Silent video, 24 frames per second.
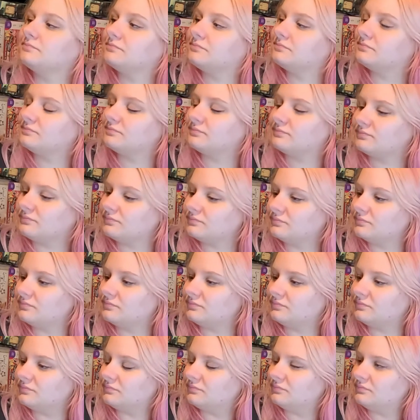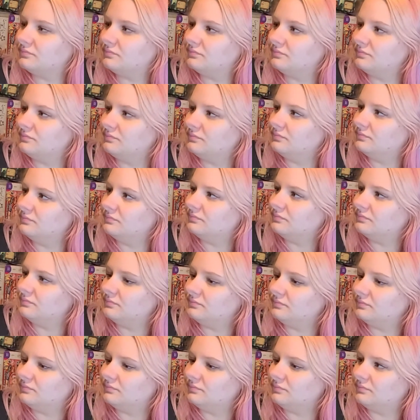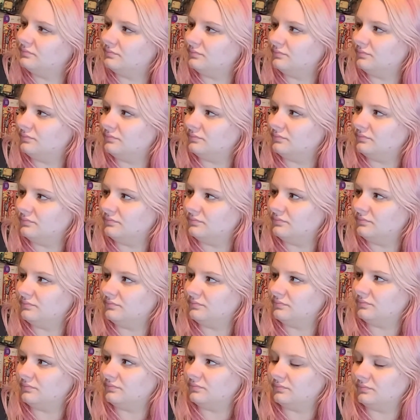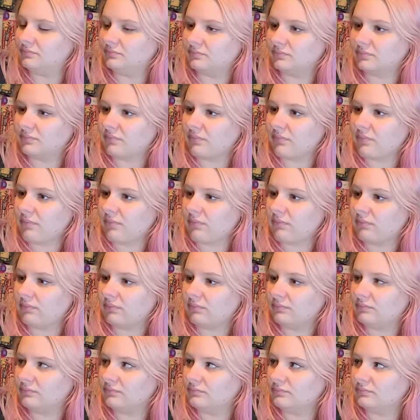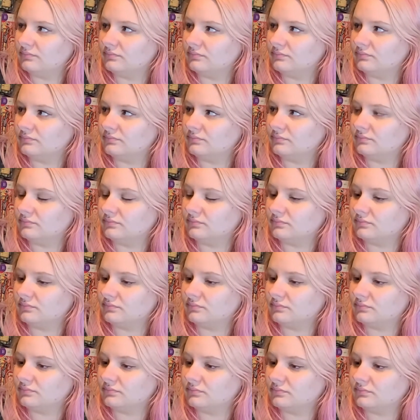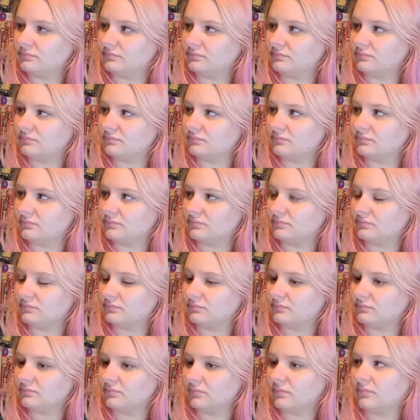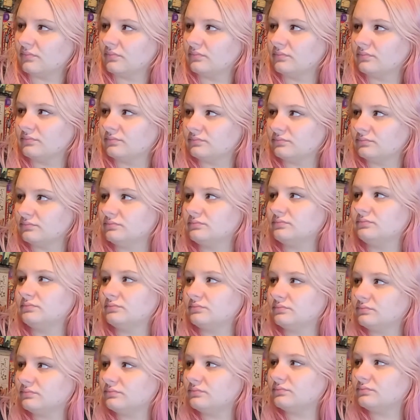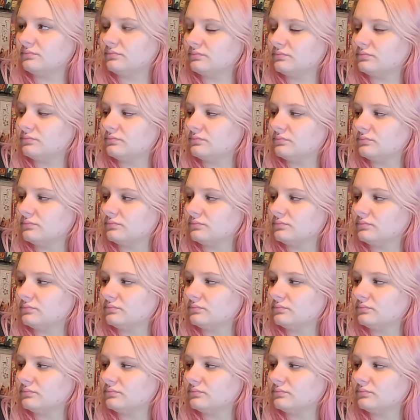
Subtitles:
No words are spoken by the person on screen.